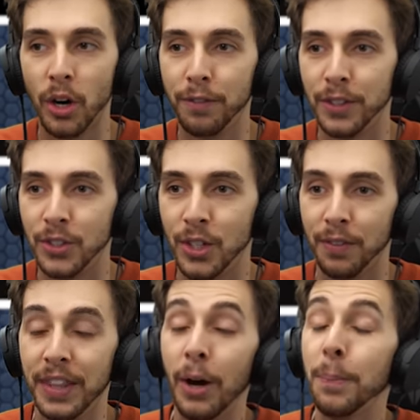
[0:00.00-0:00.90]
off and
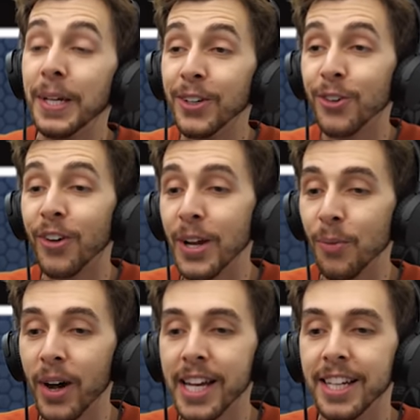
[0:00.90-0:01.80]
stuff. And that would be a great
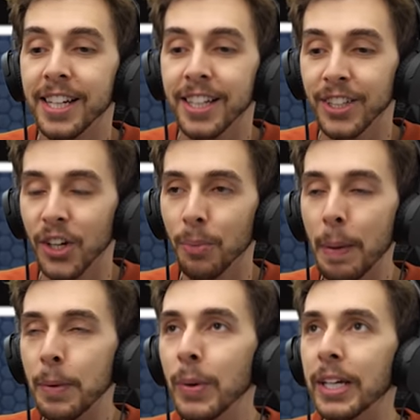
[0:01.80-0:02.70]
way. You know,
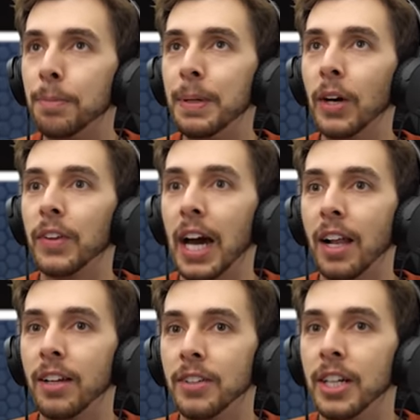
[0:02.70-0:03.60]
maybe we could be on the
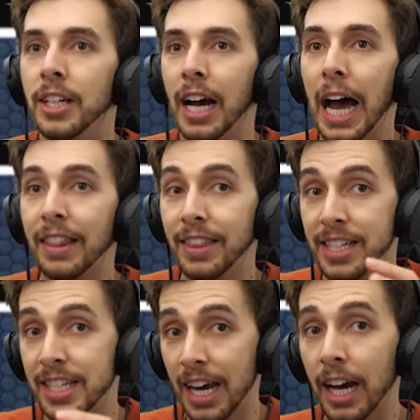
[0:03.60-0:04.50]
island at the
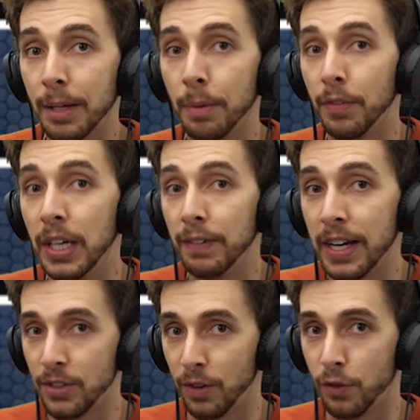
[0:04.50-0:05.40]
time of the
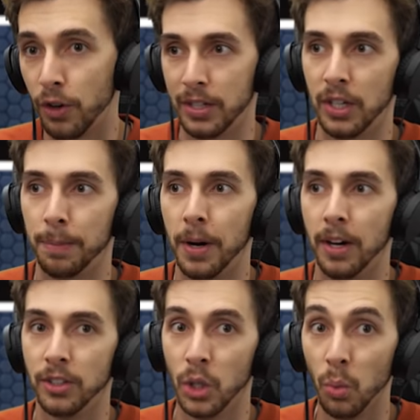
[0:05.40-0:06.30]
events of Jurassic
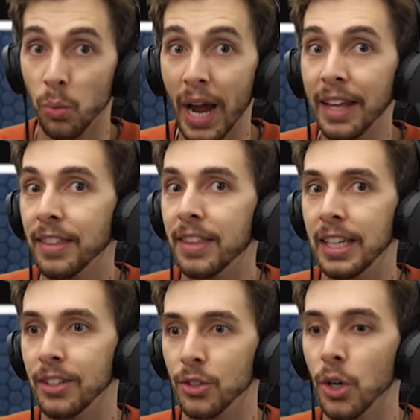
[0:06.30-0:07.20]
Park. So when
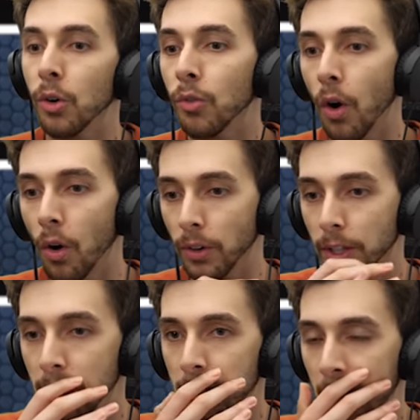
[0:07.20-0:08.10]
things go wrong,
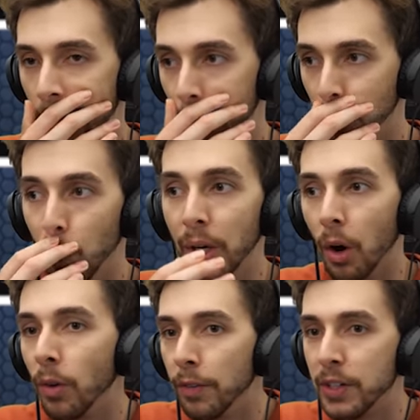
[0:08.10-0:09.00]
um, and we
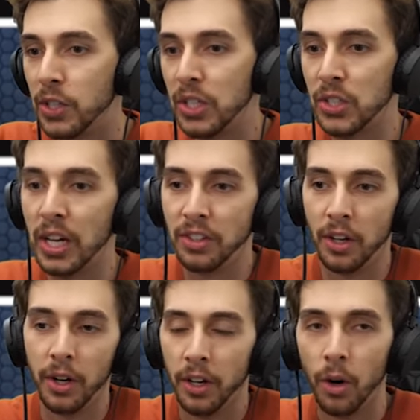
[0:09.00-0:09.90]
are in the visitor
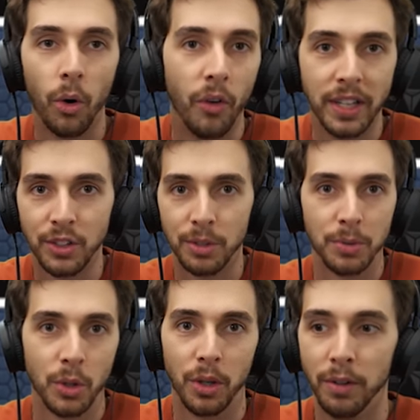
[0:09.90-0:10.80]
center or in some
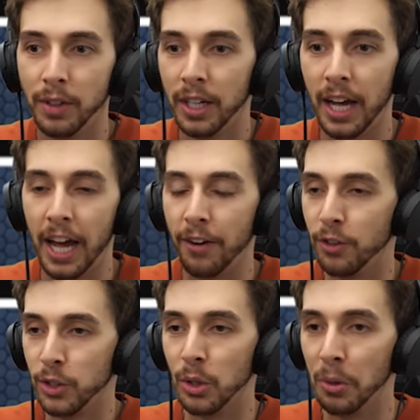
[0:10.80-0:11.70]
sort of uh,
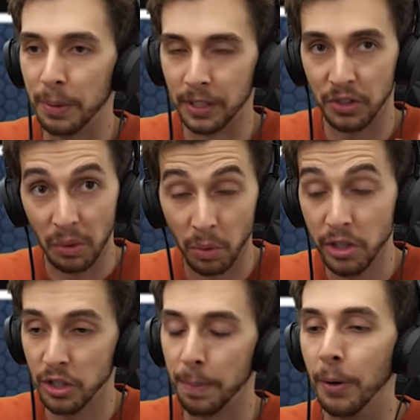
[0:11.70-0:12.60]
resort, because there
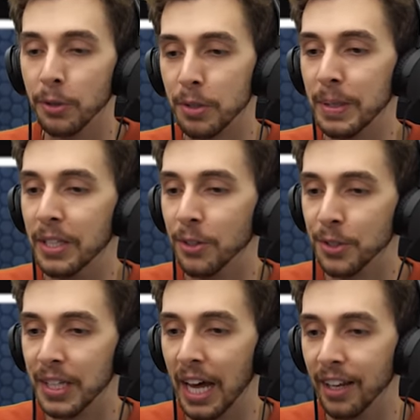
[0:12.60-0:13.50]
was supposed to be those
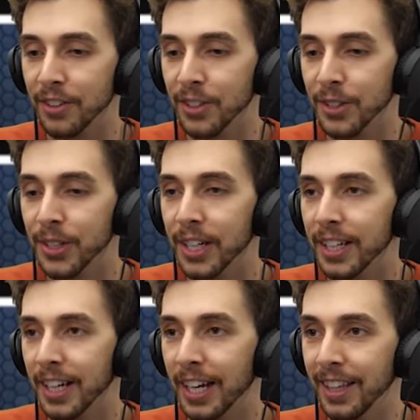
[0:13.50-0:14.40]
on the island too.
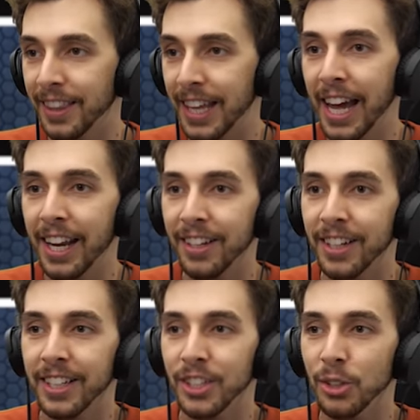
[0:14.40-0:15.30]
And then,
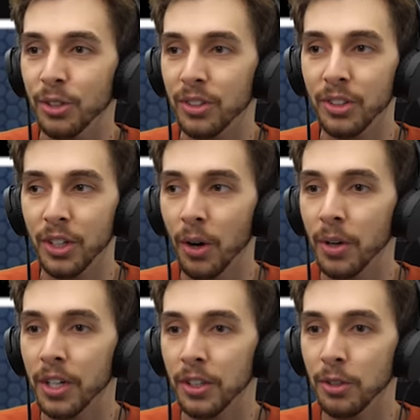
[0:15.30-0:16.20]
you you know,
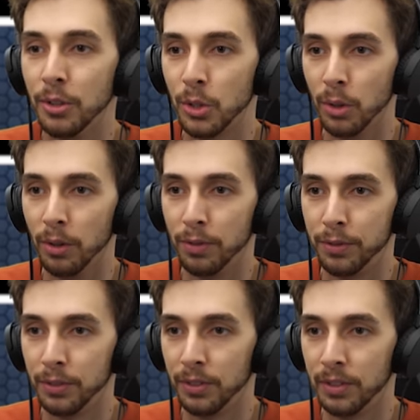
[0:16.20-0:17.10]
you sort
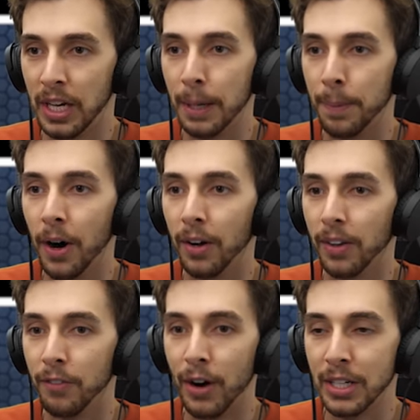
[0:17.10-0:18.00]
of take part in
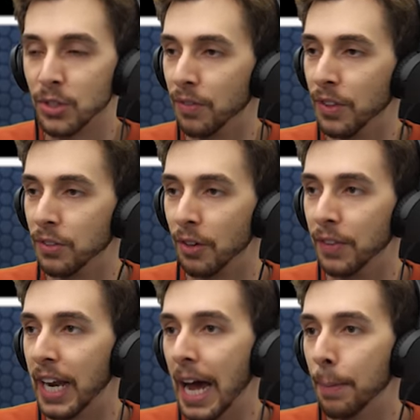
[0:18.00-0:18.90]
the rest of the stuff
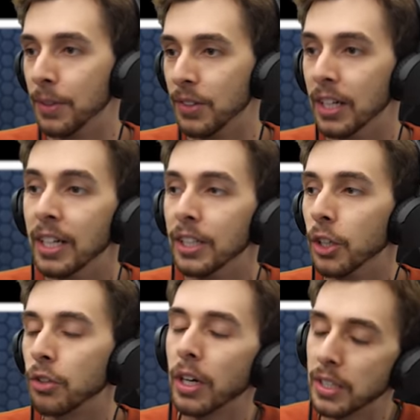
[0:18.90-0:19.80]
that happens here. You
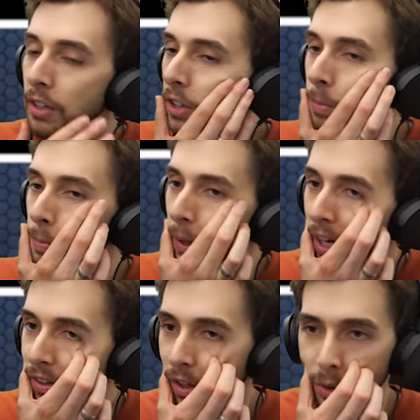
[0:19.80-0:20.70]
got Triceratops, but
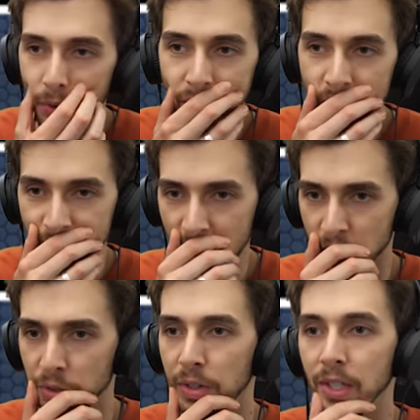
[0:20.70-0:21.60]
I don't know what this
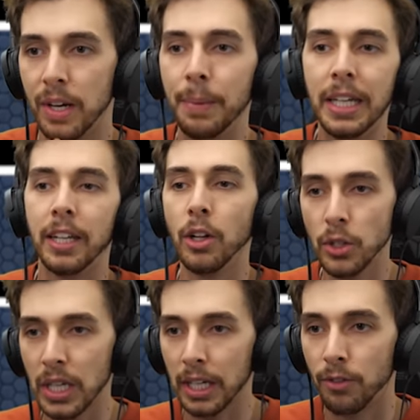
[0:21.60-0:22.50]
dinosaur is. I mean, it
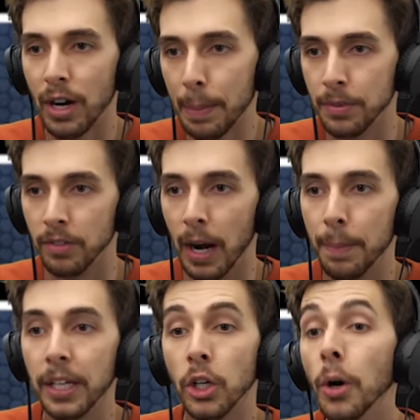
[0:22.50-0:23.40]
looks like a raptor, right?
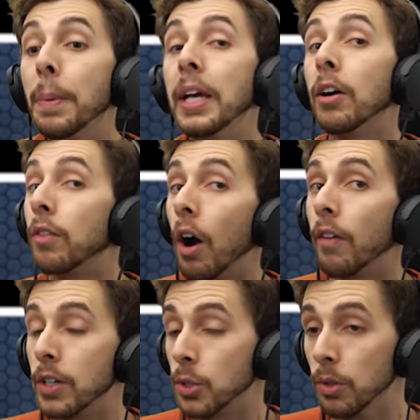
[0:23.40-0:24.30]
But it could be
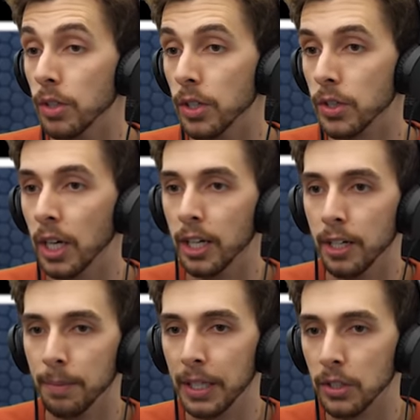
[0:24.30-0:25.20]
Herrerasaurus,
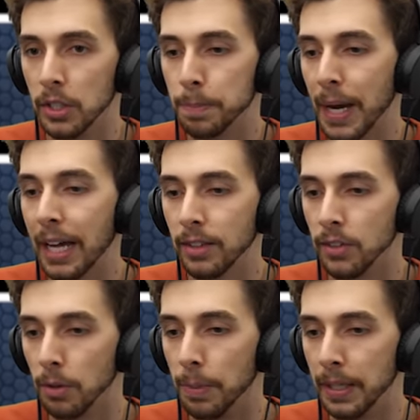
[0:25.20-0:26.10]
because its
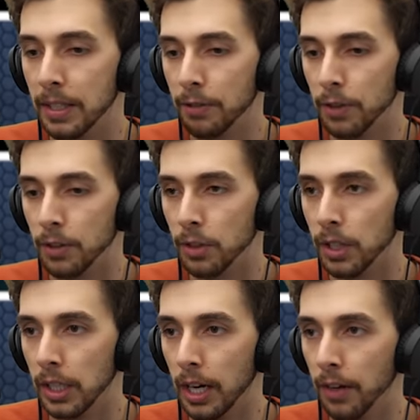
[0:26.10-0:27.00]
patterns are a bit different to
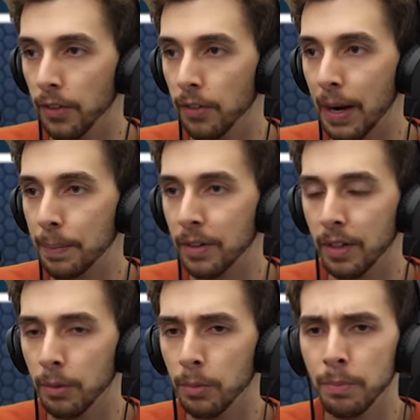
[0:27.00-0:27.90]
the uh, the raptor,
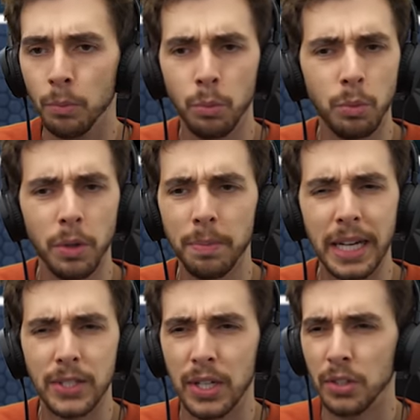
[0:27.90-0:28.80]
and it would, wouldn't
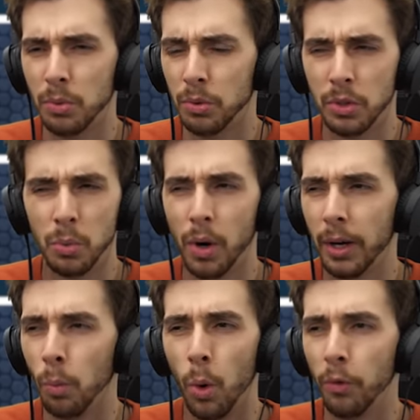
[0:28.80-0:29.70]
make sense as to why
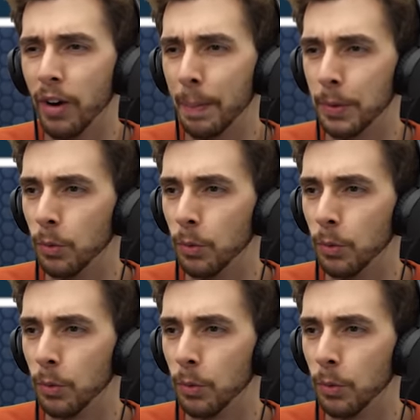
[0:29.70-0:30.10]
one raptor